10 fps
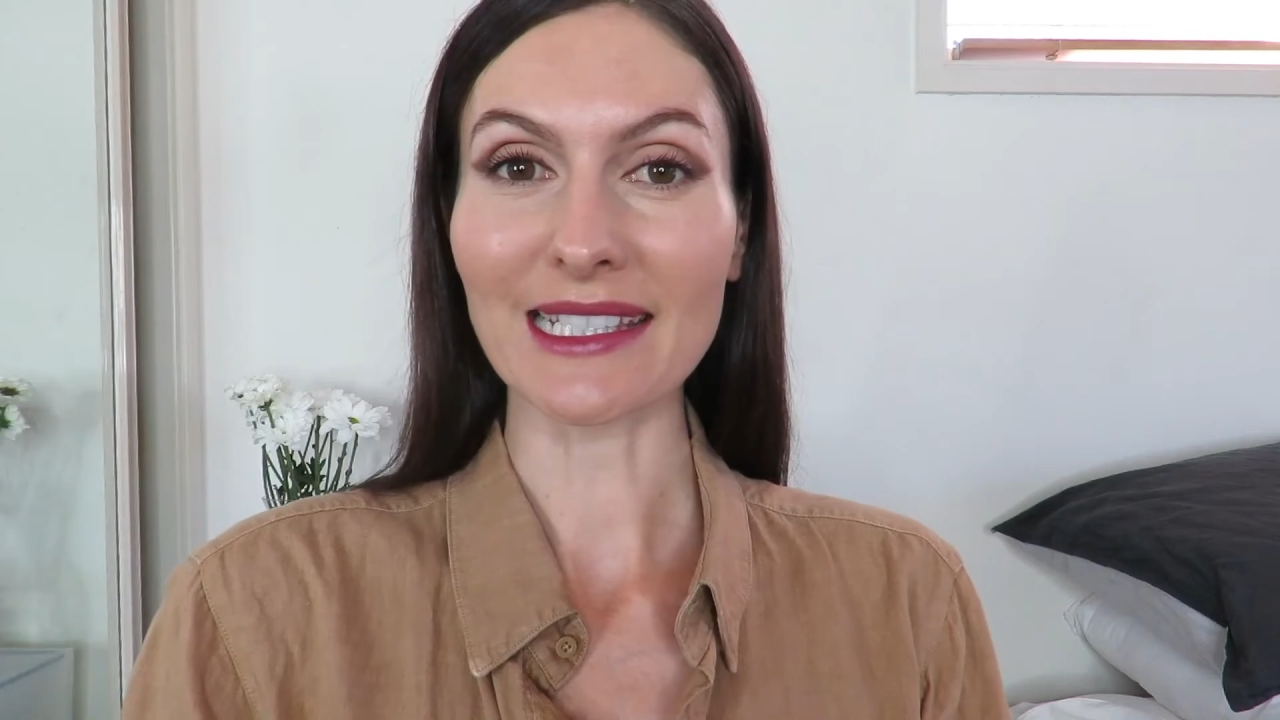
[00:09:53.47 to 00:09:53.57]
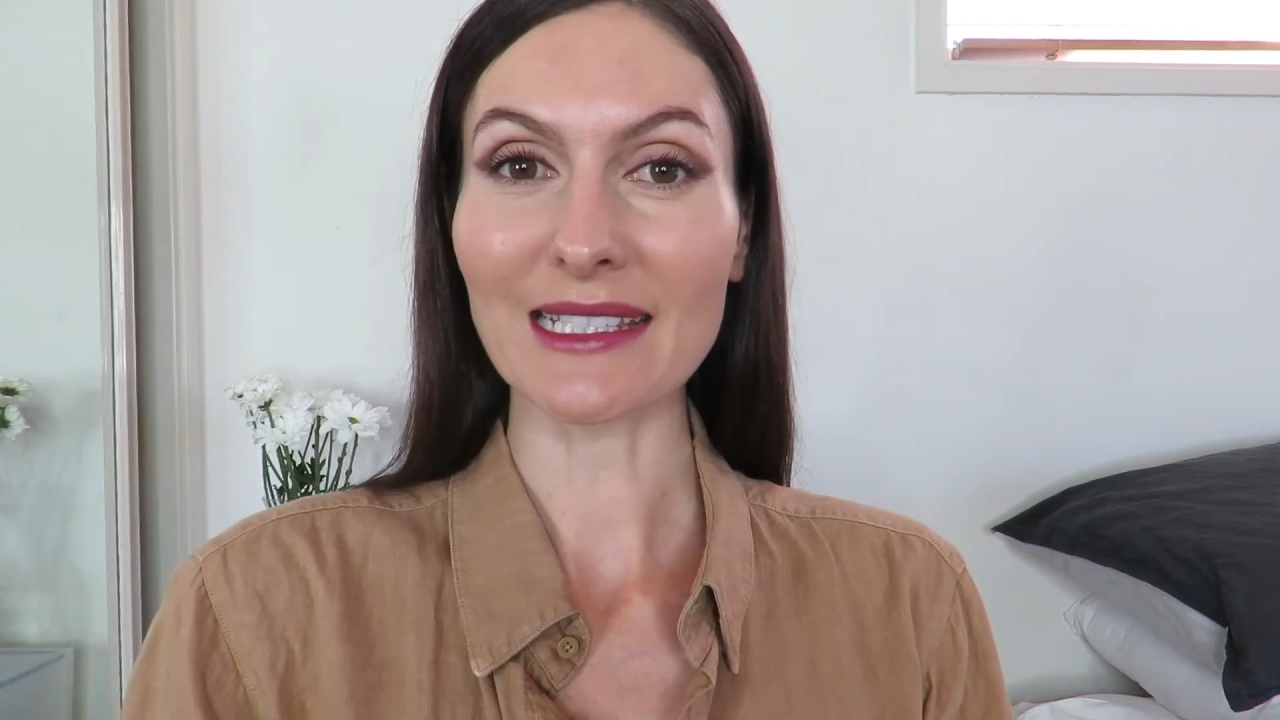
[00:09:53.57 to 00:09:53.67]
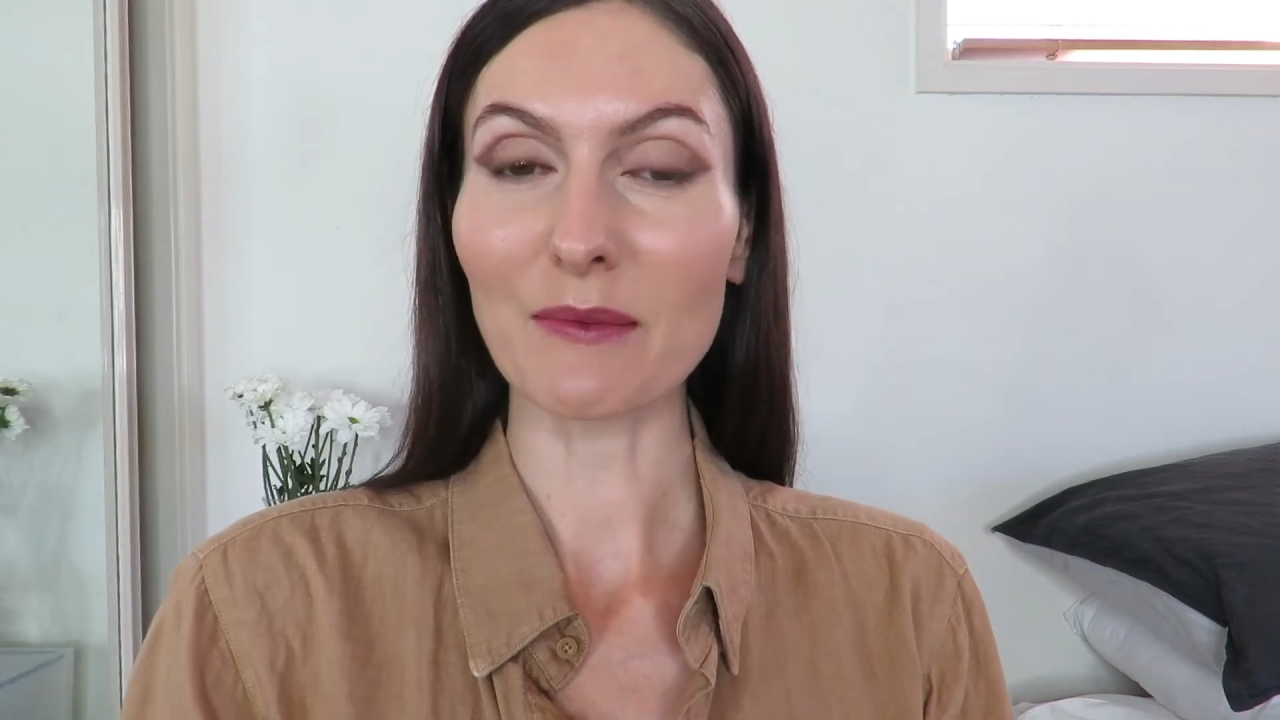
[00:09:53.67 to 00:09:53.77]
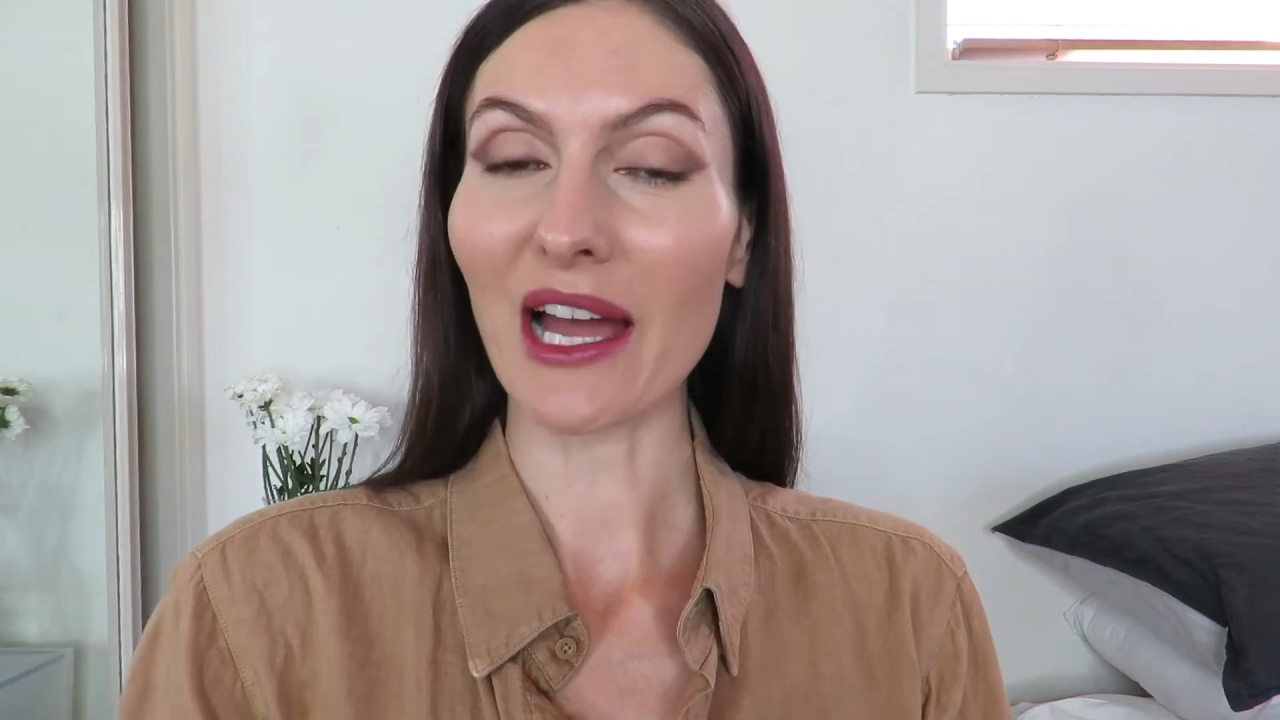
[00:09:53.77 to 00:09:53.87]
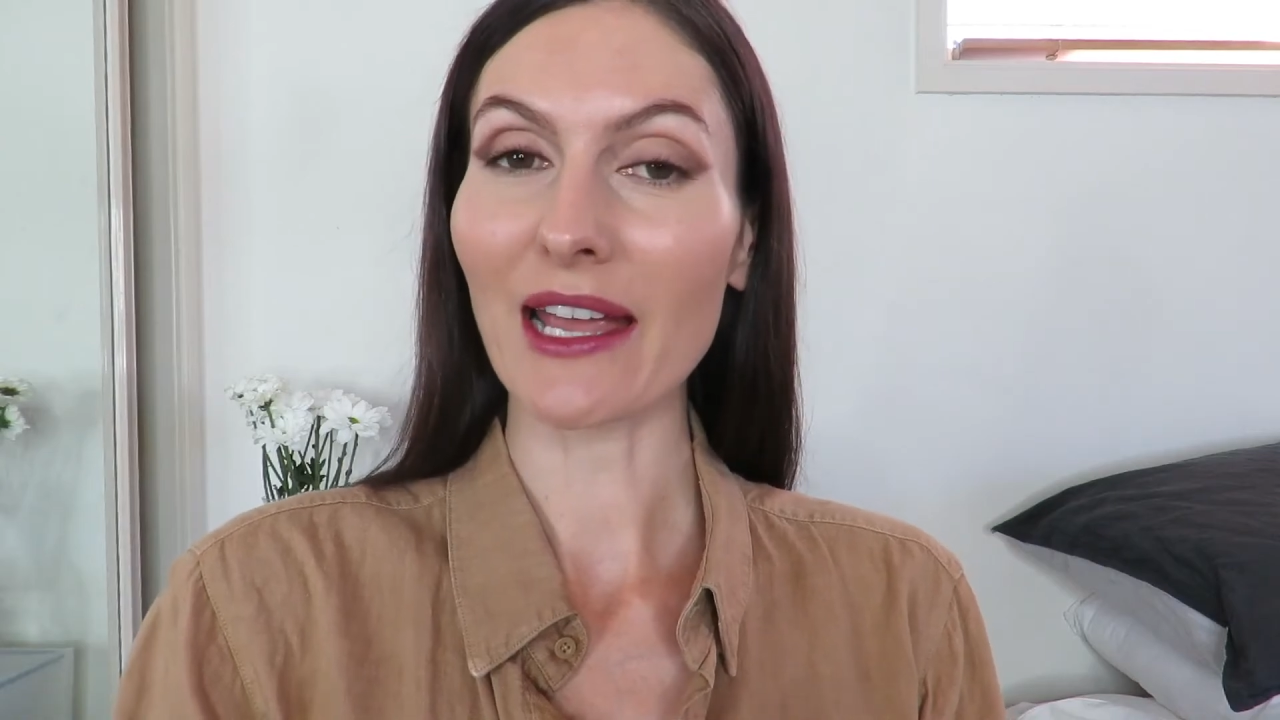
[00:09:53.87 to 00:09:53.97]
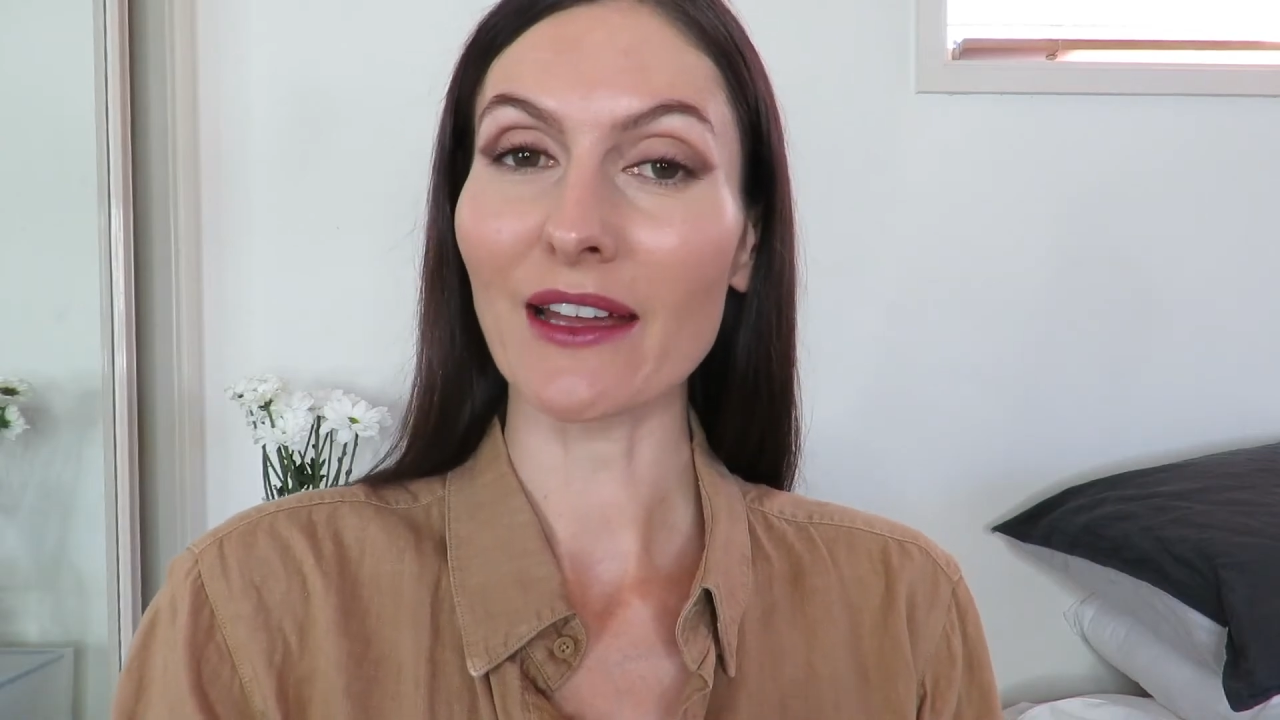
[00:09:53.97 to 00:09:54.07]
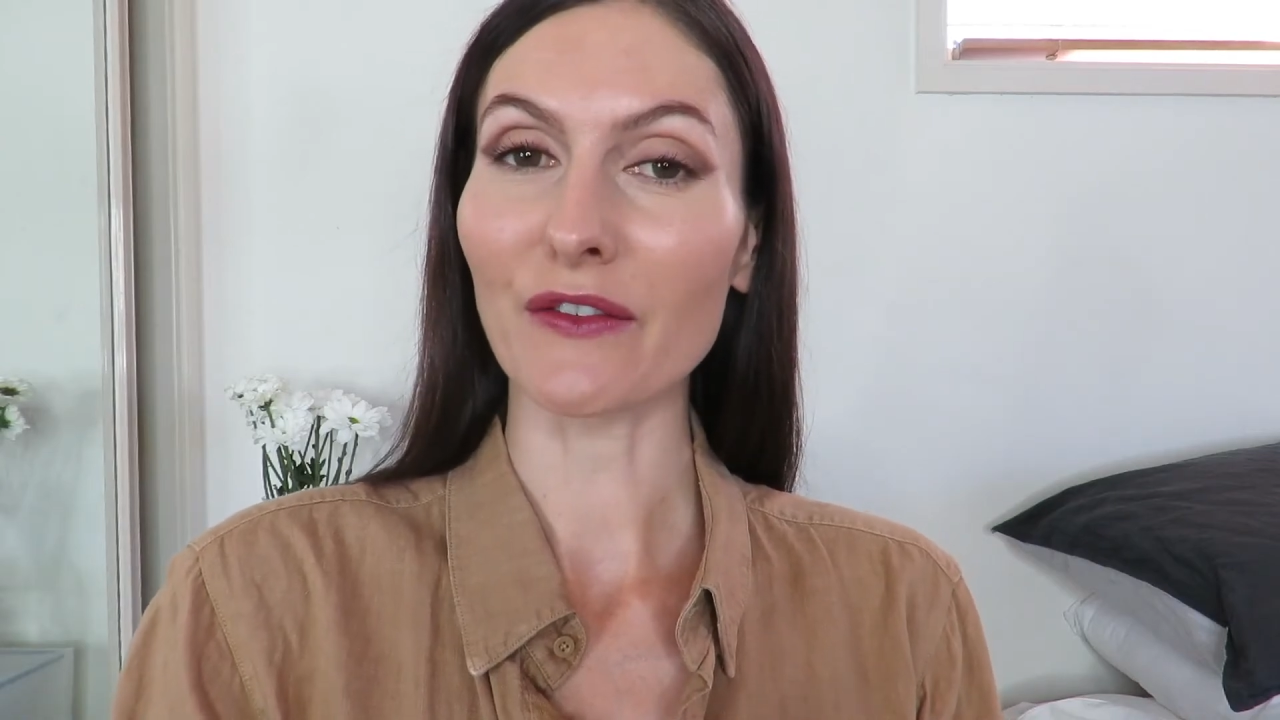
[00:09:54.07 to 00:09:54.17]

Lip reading: is my